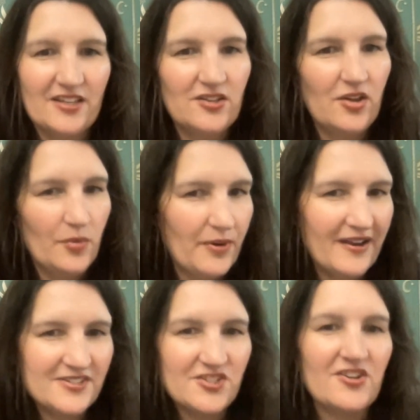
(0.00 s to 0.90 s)
low
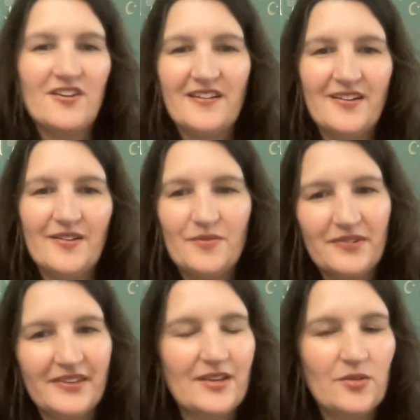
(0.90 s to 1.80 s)
pressure,
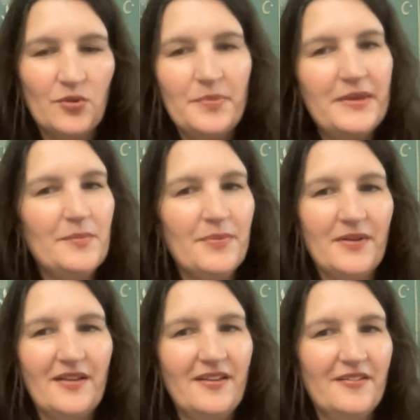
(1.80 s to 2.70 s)
really cool
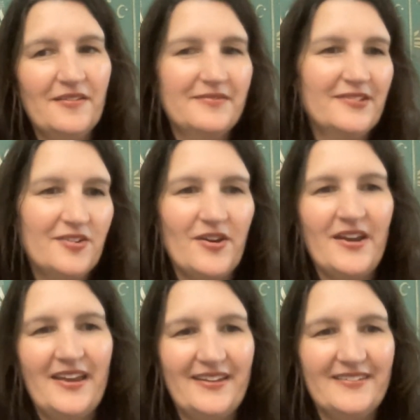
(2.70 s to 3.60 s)
people,
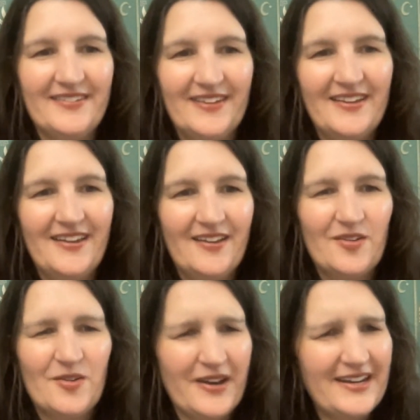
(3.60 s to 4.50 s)
great
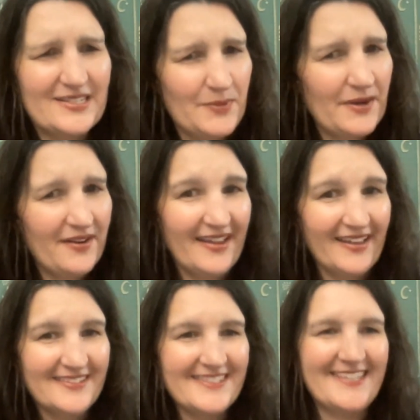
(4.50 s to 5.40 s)

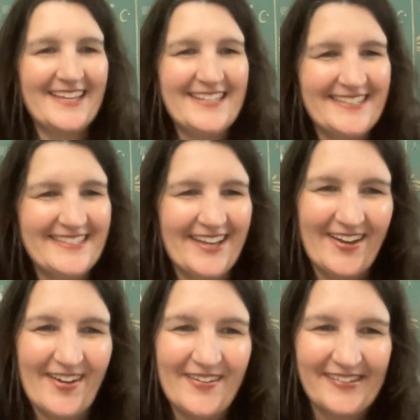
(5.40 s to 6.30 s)
experience.
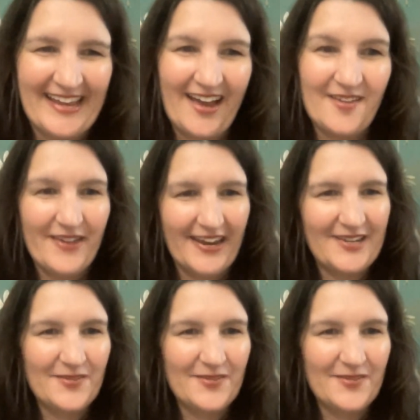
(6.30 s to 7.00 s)
So yeah, if anyone